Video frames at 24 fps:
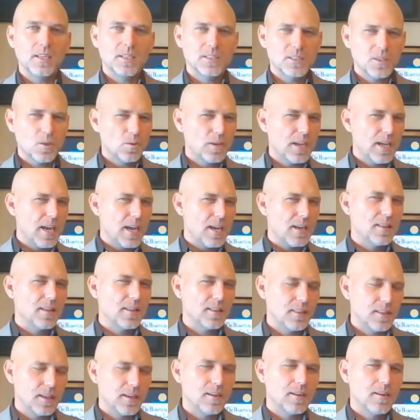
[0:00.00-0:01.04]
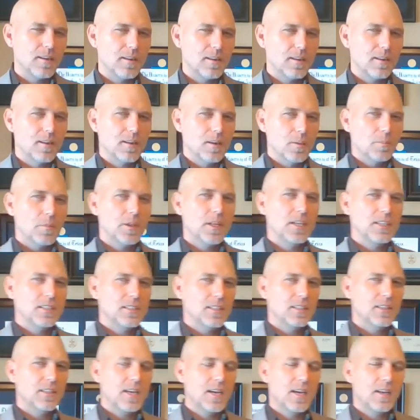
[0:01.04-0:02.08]
It's okay that they are
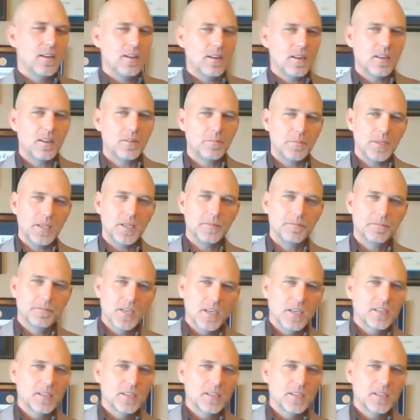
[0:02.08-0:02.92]
placing that on me.